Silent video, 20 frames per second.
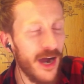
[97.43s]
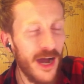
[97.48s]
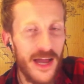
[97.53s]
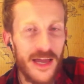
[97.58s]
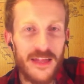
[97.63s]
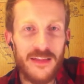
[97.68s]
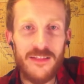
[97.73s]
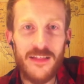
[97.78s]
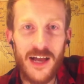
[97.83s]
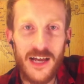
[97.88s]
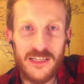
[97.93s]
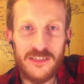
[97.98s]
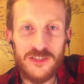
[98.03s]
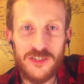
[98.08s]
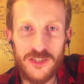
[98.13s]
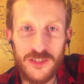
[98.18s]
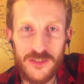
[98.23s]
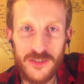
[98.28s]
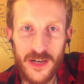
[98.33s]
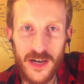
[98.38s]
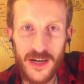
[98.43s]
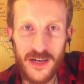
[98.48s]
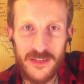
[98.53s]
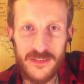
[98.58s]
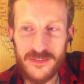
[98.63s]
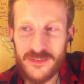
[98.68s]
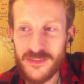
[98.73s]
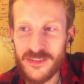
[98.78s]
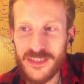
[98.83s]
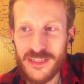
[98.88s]
I lied to you
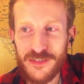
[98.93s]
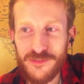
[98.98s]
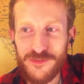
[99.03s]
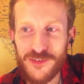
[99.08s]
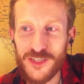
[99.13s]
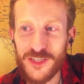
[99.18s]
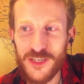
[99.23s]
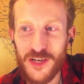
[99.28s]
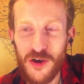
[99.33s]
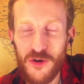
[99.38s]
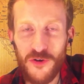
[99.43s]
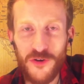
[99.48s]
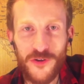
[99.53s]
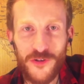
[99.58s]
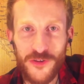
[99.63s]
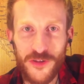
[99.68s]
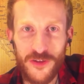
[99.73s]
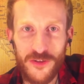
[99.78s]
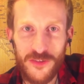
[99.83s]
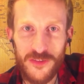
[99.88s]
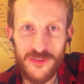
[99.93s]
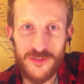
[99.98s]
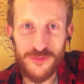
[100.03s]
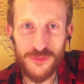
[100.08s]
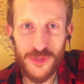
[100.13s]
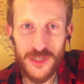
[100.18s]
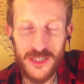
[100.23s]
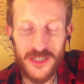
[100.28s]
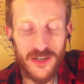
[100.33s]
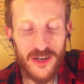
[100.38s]
guys in a video earlier
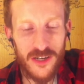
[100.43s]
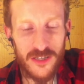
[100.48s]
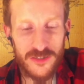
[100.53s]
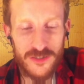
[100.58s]
this week.